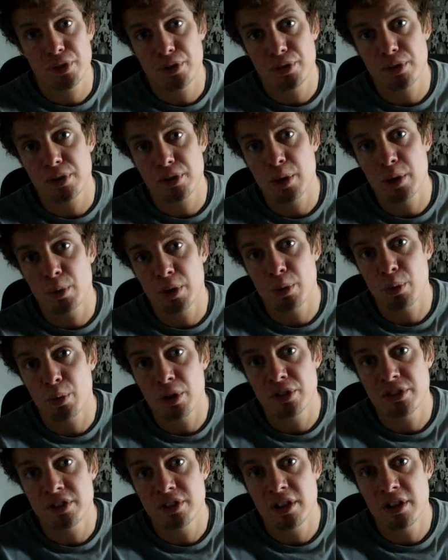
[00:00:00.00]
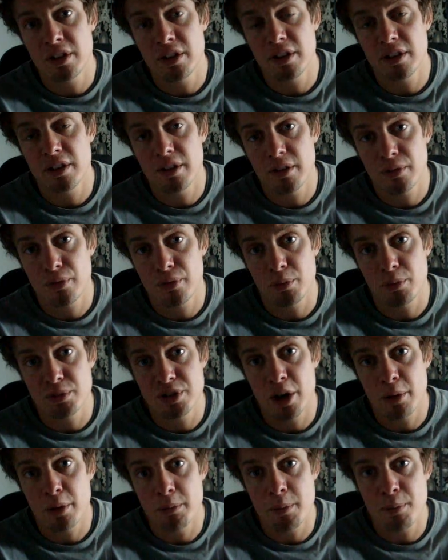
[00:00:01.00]
to get what he wanted from
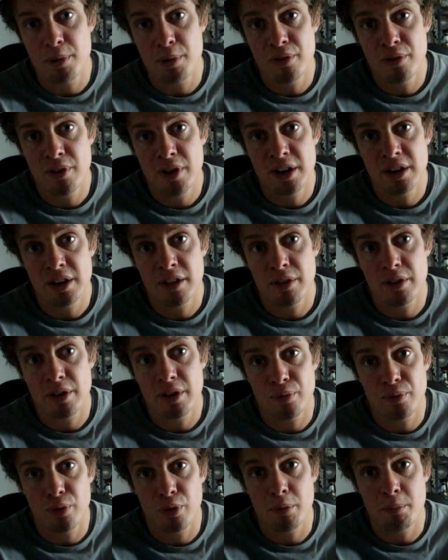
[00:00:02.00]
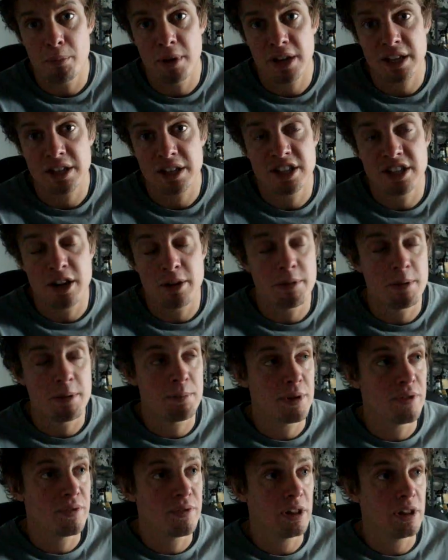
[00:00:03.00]
Jeremy Piven and therefore making Jeremy
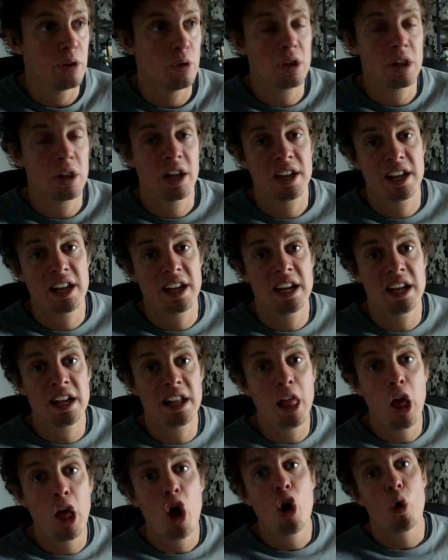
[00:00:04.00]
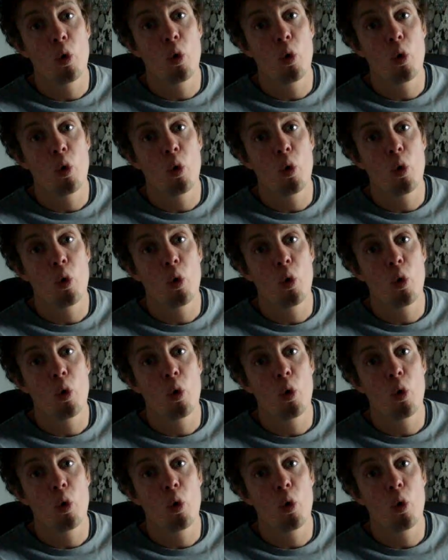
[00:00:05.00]
Piven look like a heel,